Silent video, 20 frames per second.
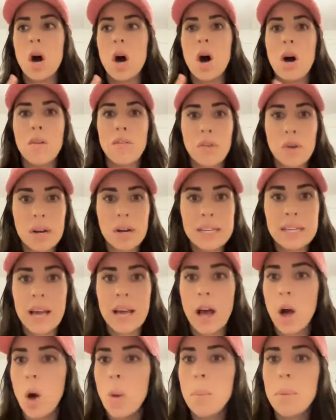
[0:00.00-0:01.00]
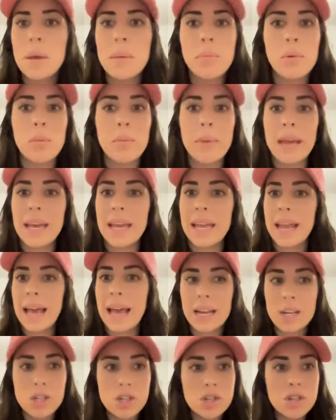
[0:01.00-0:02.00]
offering to help people make an
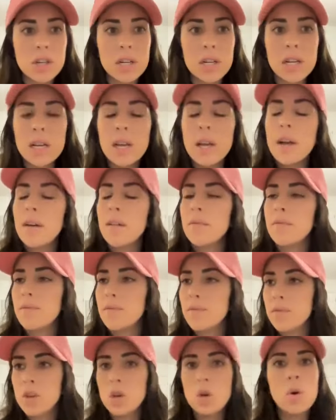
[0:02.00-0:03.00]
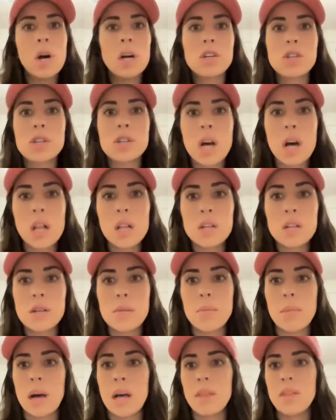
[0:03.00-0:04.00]
extra few $100s a
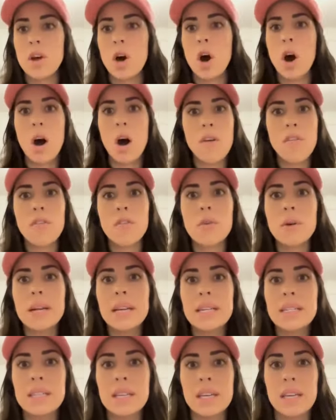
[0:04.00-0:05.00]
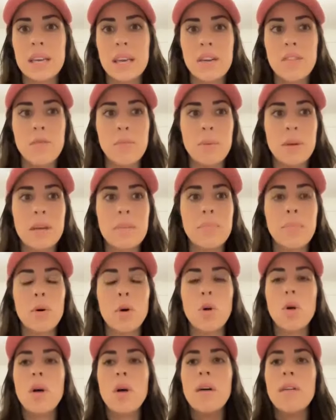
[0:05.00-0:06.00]
month, offering to give
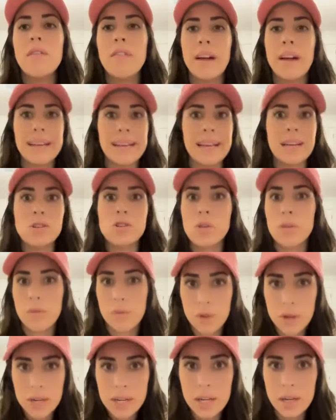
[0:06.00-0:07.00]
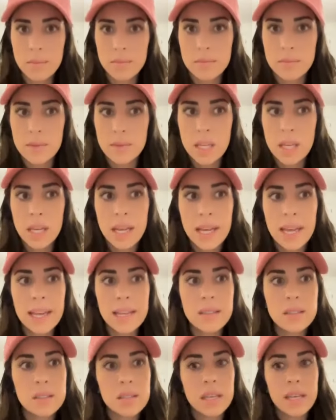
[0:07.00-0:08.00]
people financial freedom.
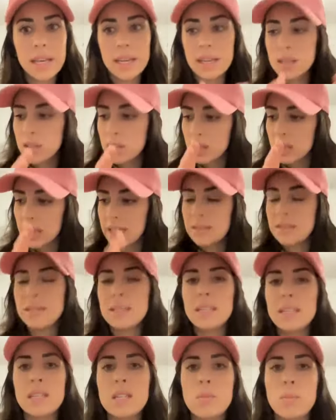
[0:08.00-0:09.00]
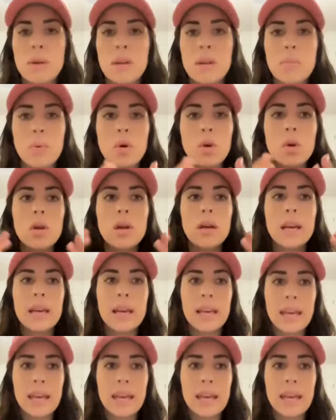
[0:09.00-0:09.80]
It's listening to people,